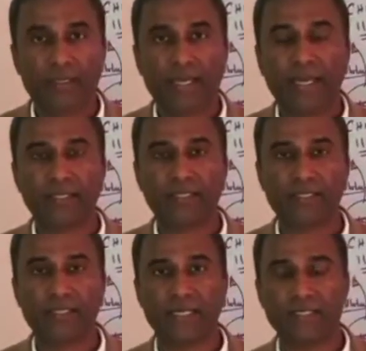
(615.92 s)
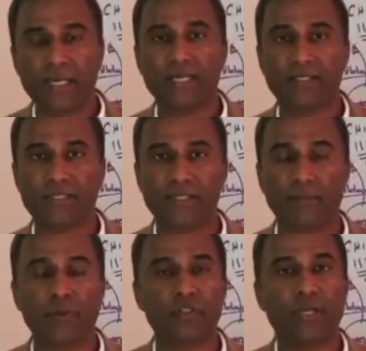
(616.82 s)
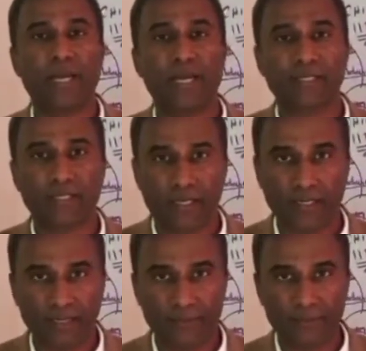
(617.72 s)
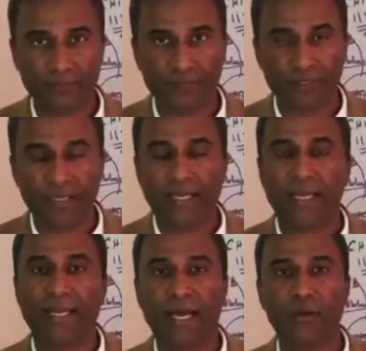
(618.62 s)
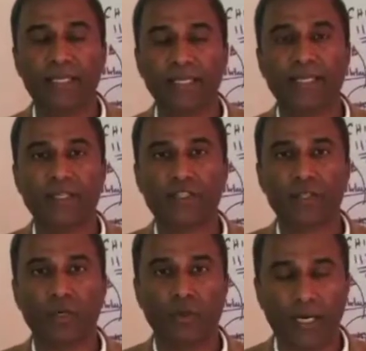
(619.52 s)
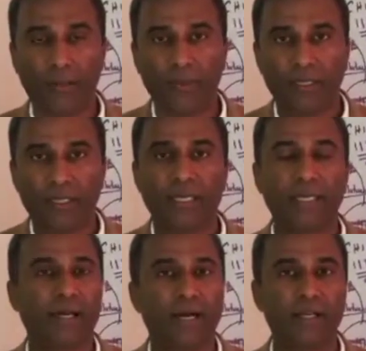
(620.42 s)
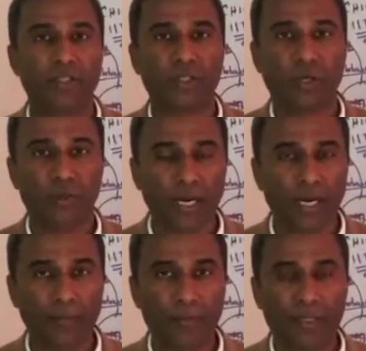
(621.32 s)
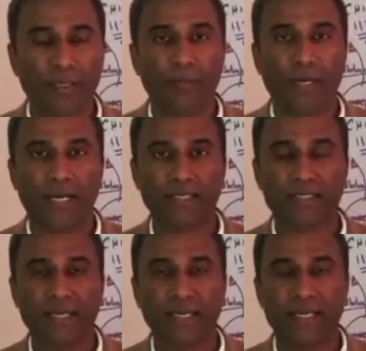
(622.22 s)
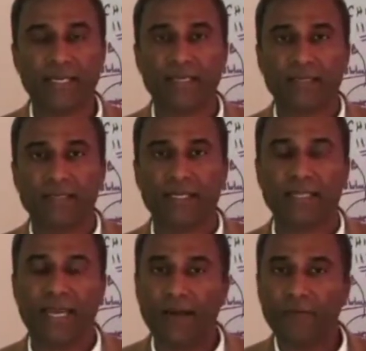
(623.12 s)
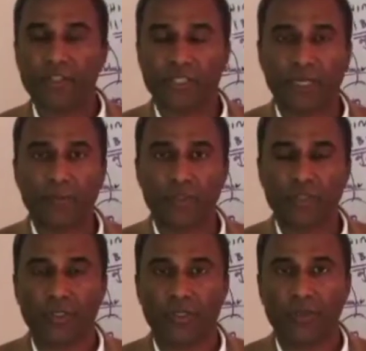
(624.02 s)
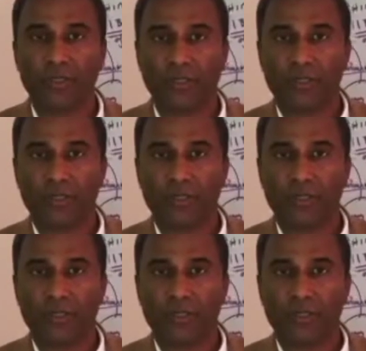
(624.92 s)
Hansen says, yes, the temperature has gone up. And how did he get it to go up? He got it to go up by saying that the average temperature